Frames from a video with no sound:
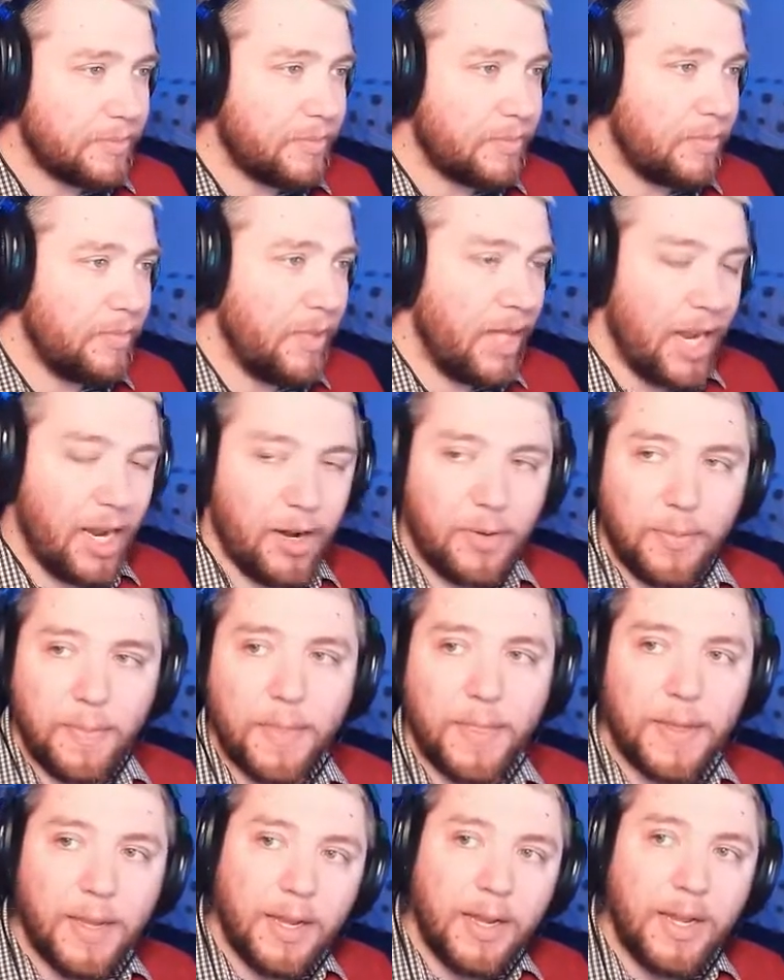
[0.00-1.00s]
Now,
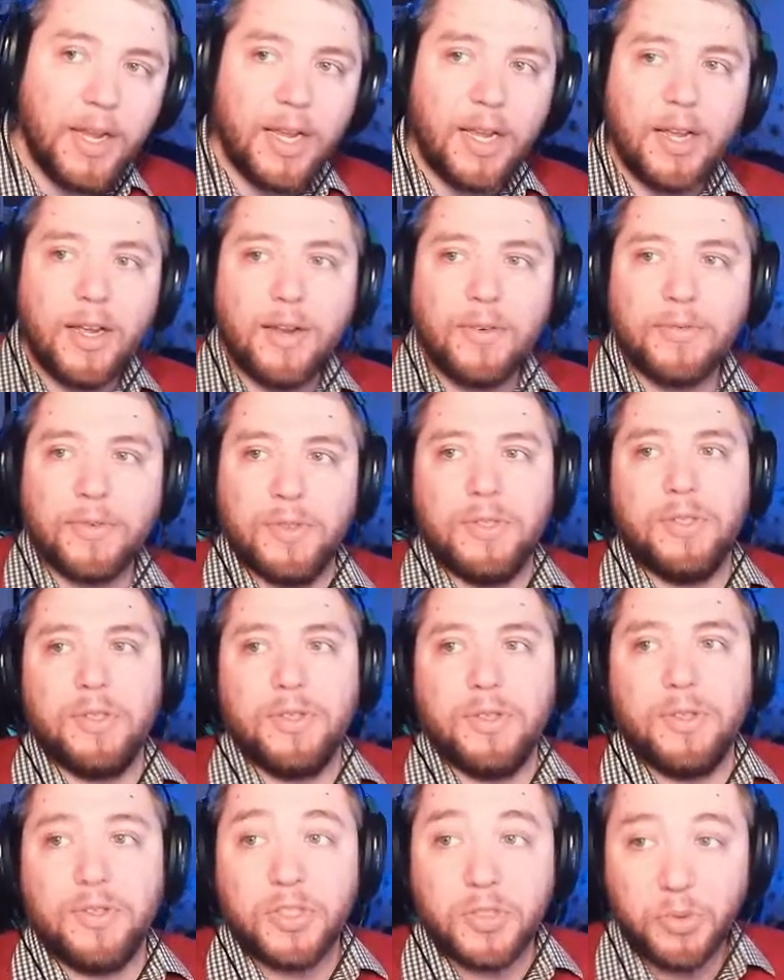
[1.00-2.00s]

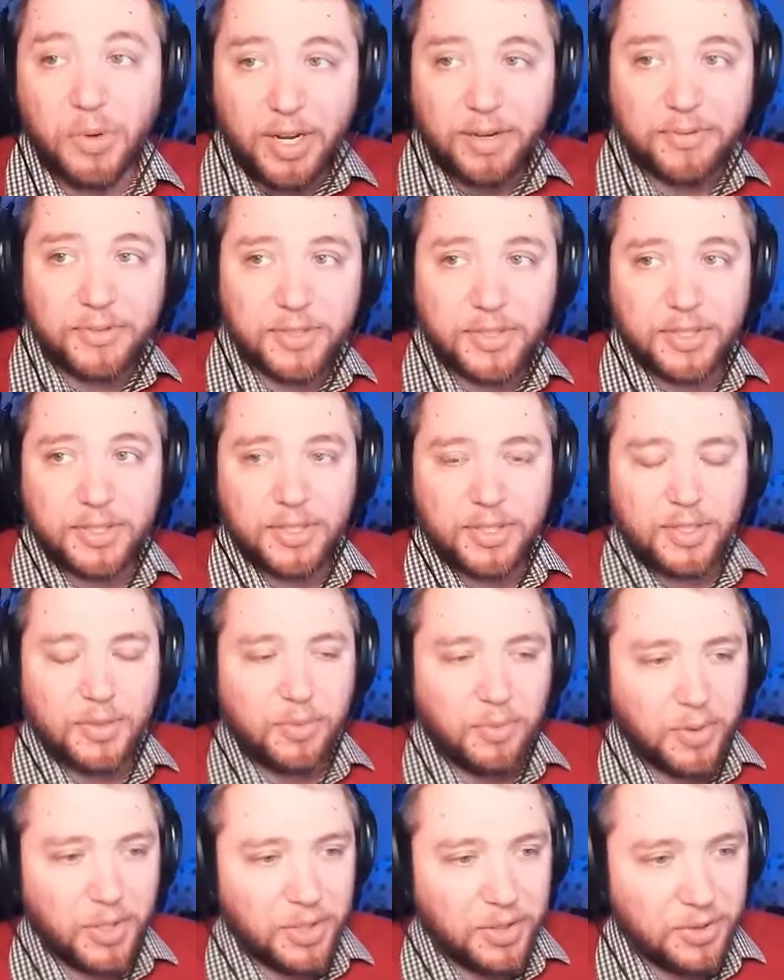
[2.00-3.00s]
for the Swifts,
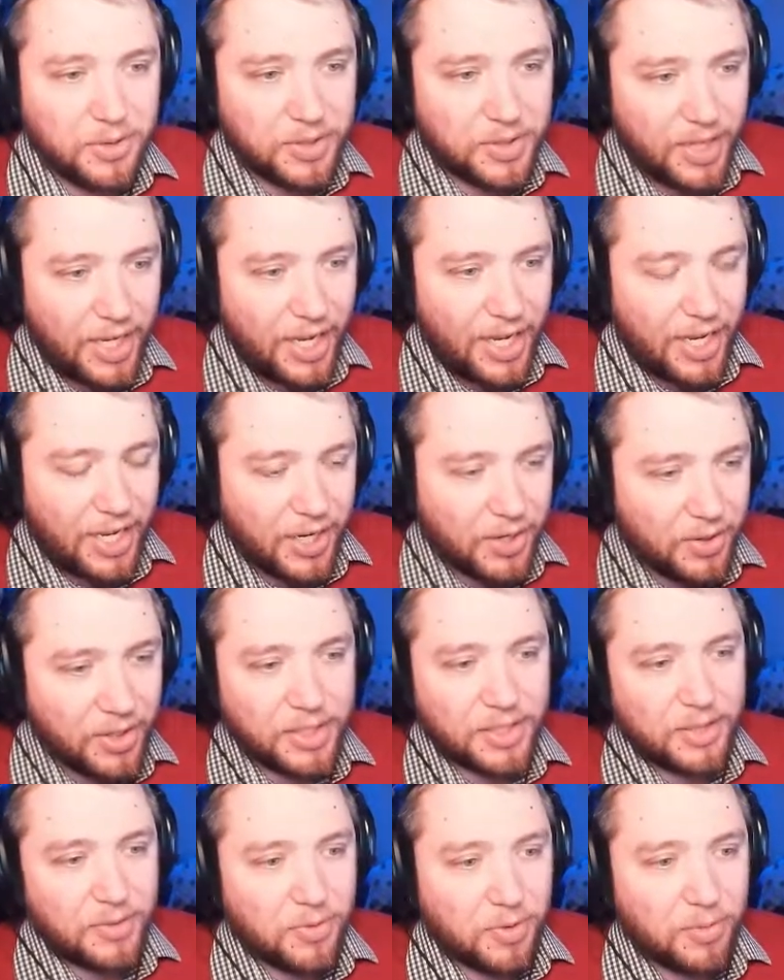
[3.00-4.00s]
we used a
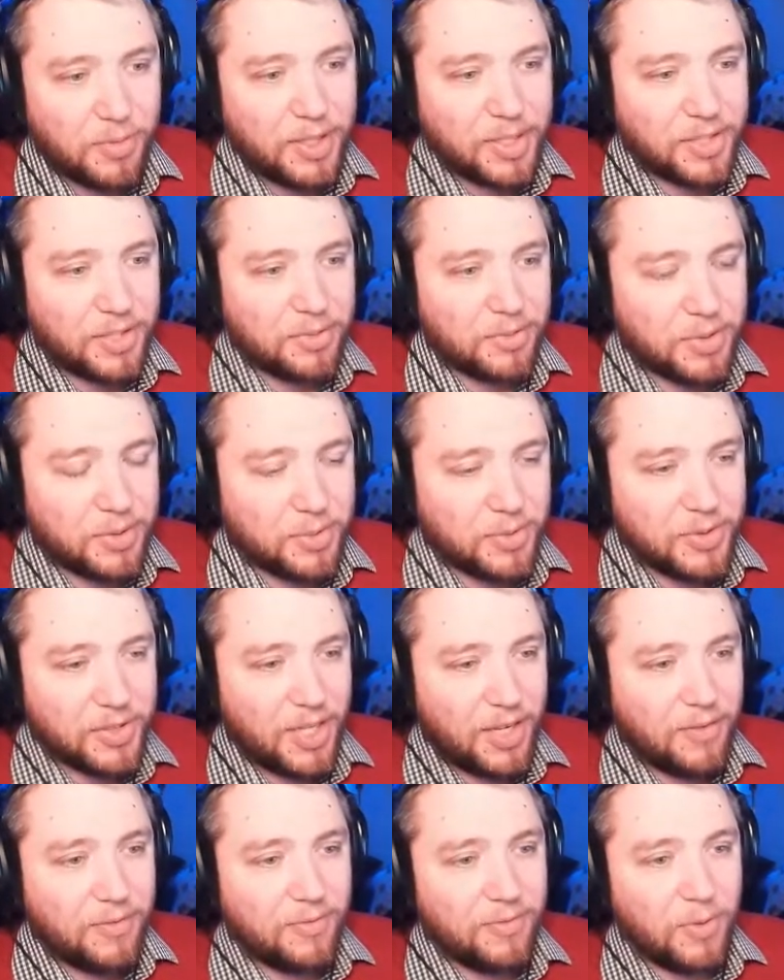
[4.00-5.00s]
crazy formation, which was
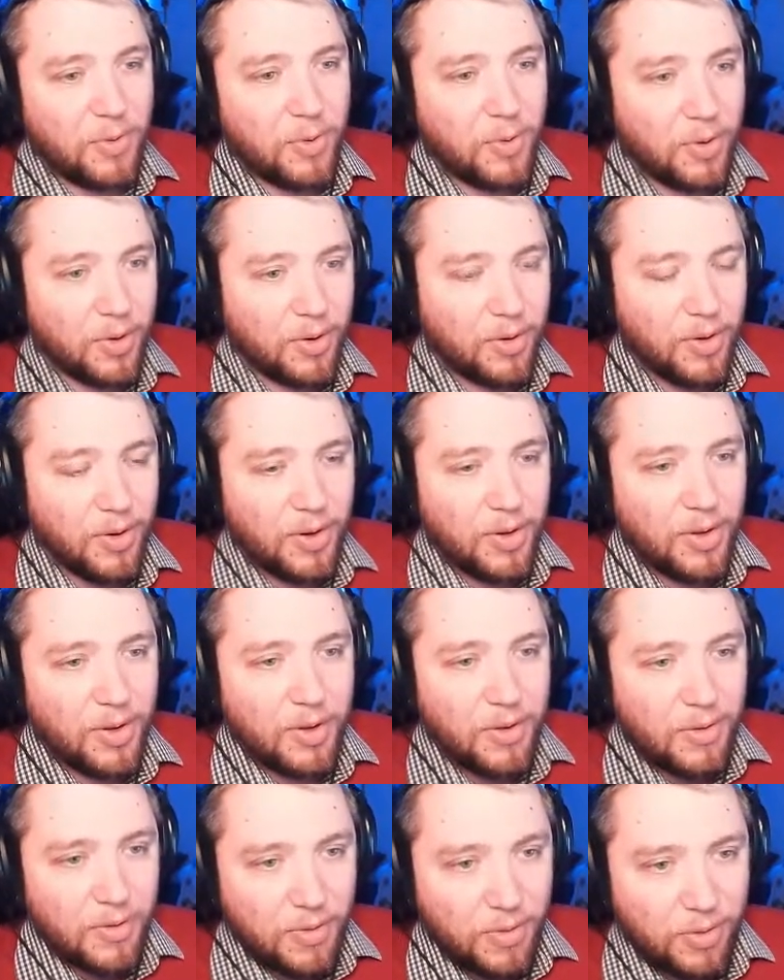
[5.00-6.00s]
a
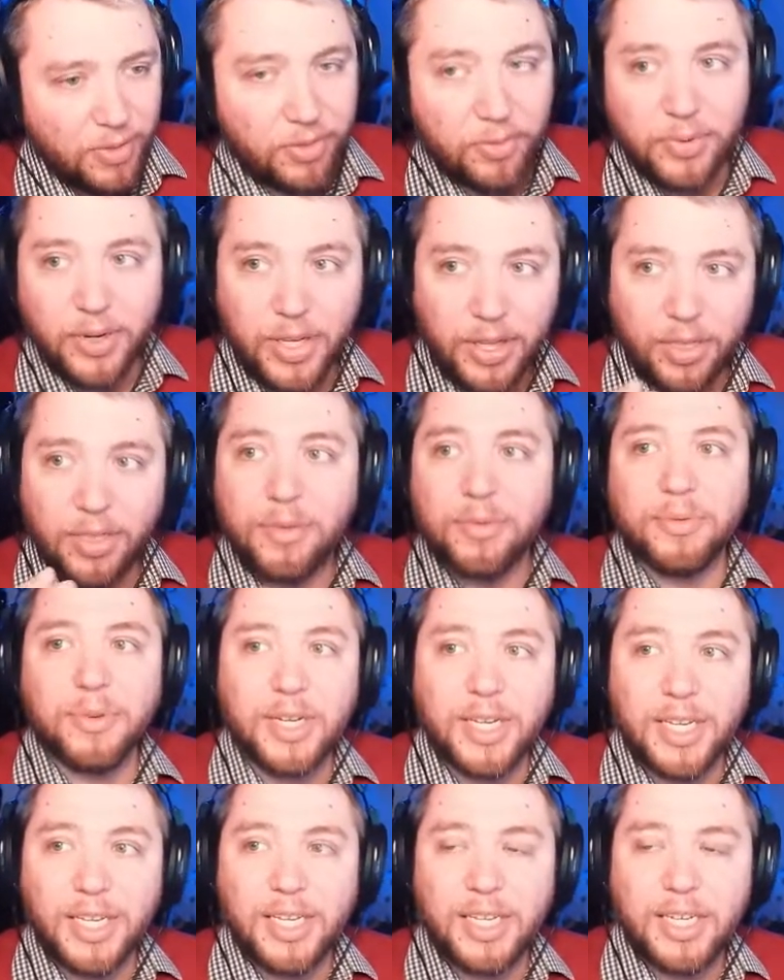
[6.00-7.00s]

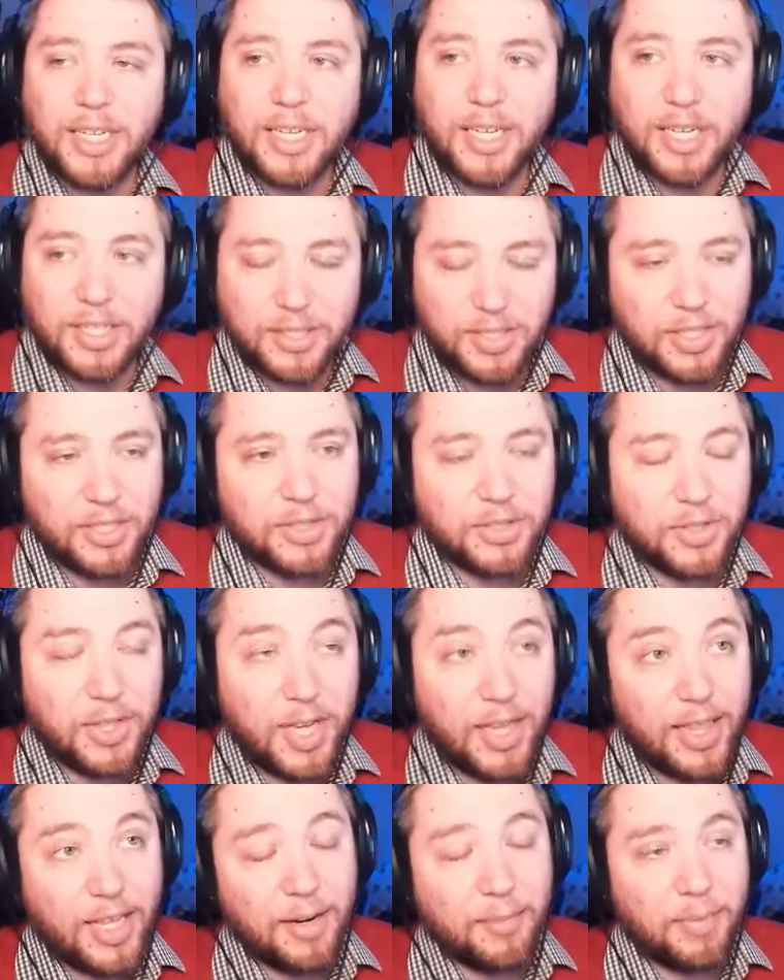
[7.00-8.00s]
4-3-3 essentially,
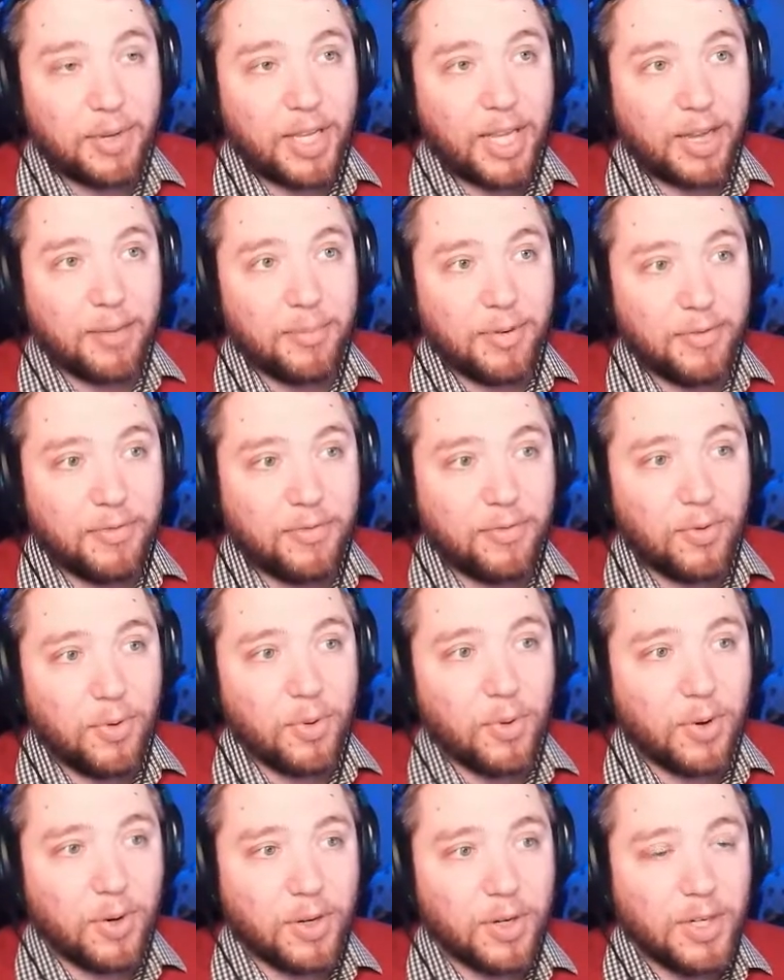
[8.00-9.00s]
and then it became a
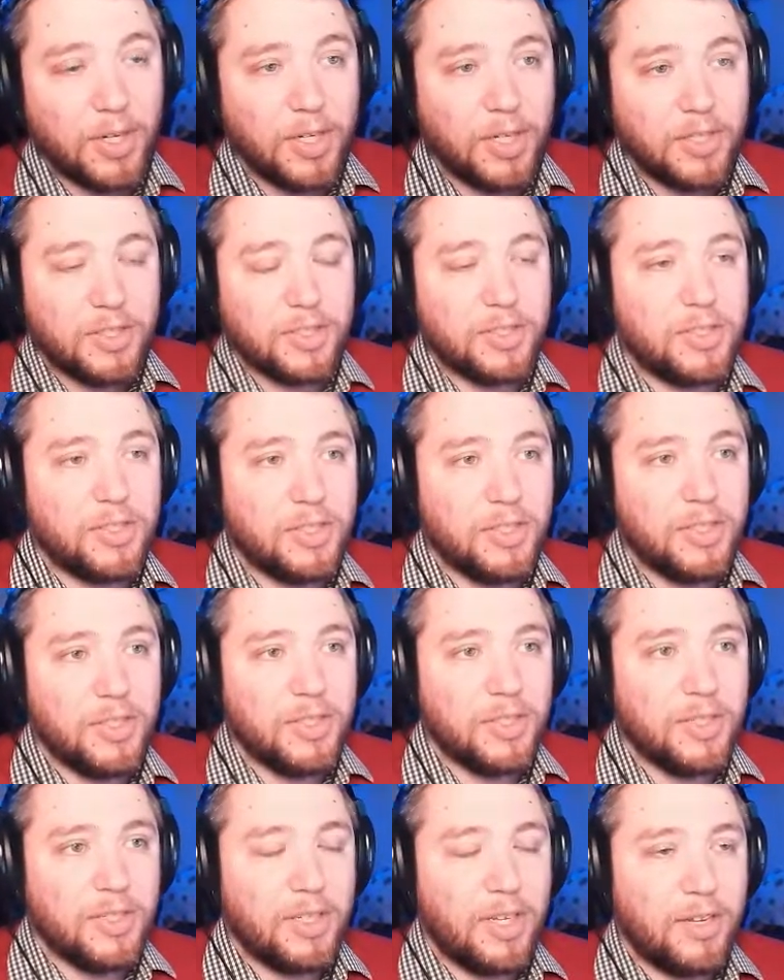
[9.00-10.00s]

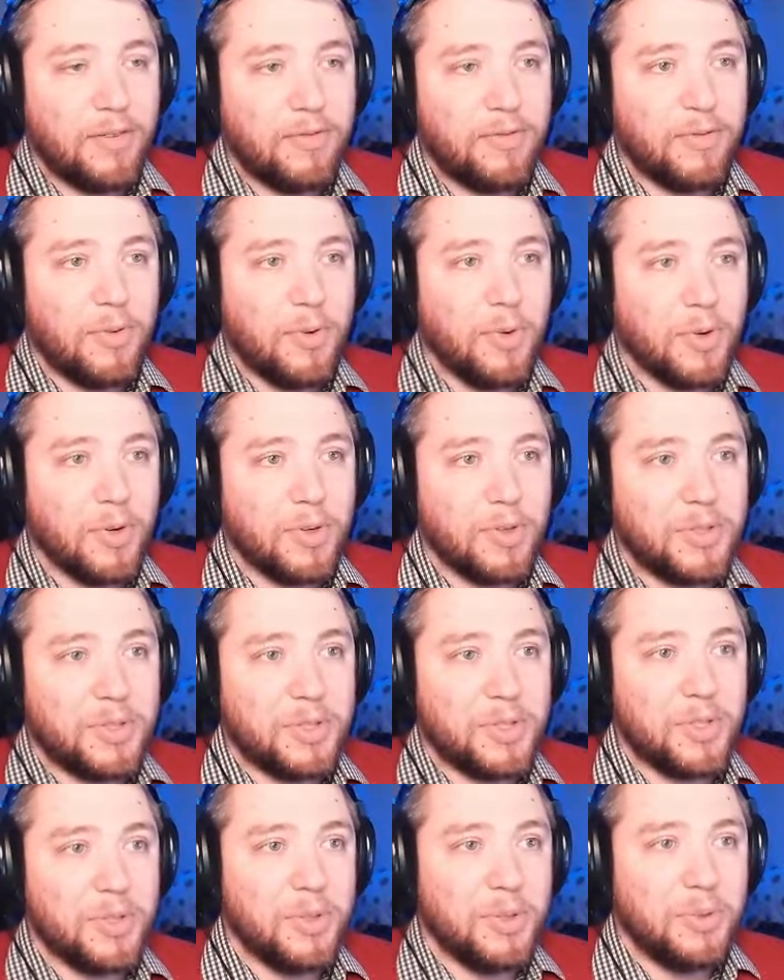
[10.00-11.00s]

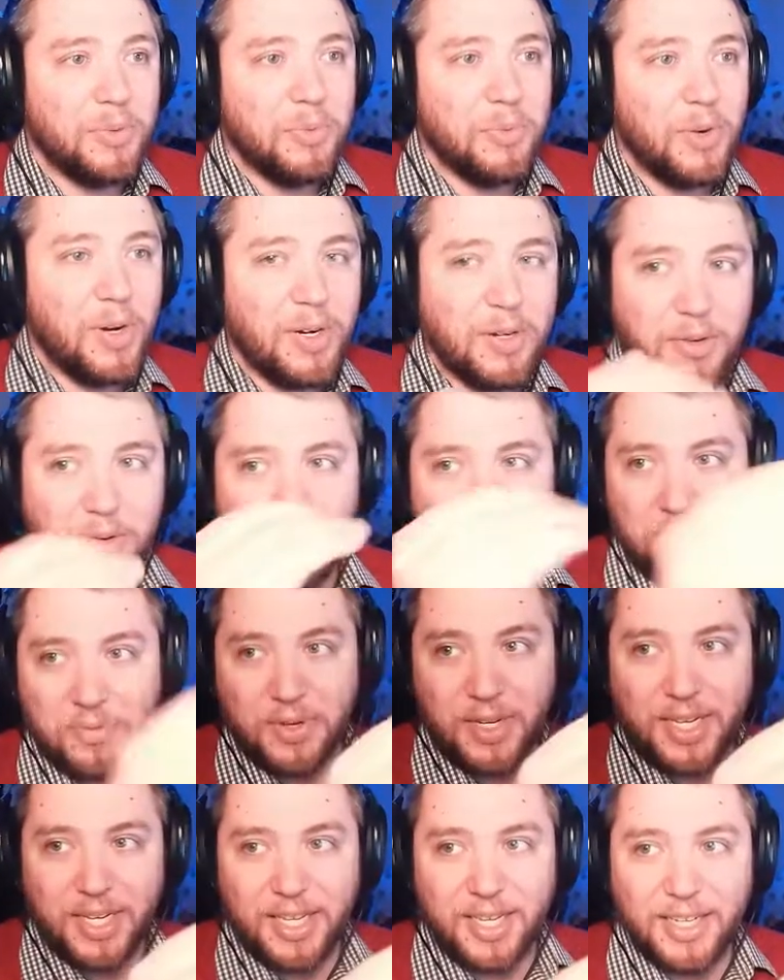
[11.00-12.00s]

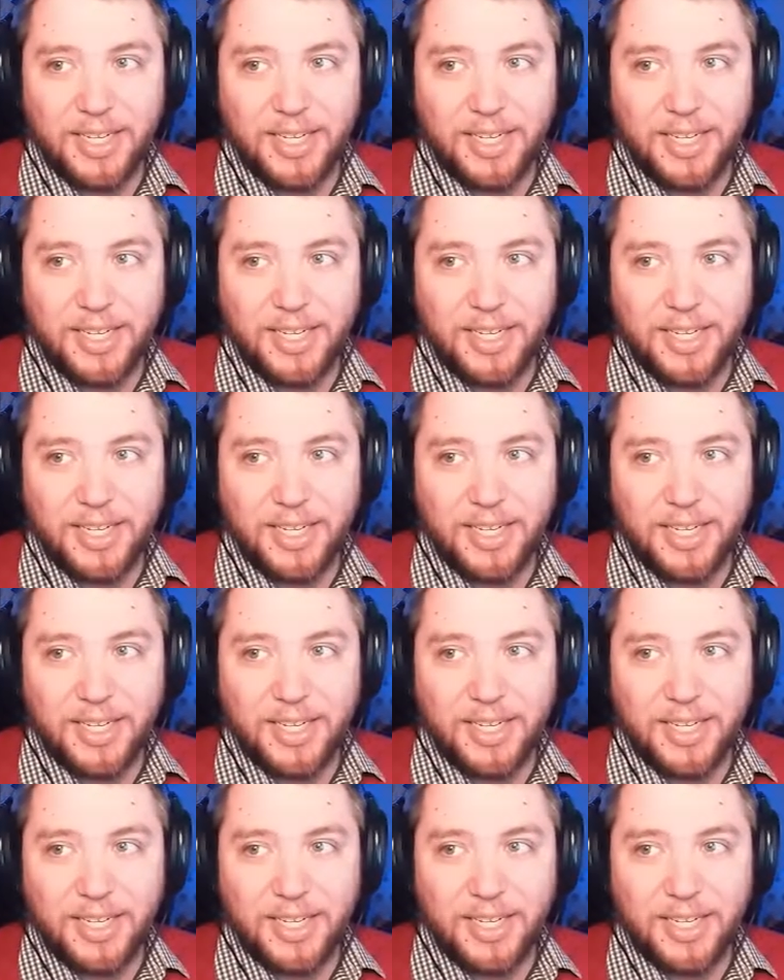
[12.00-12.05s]
4-2-1-3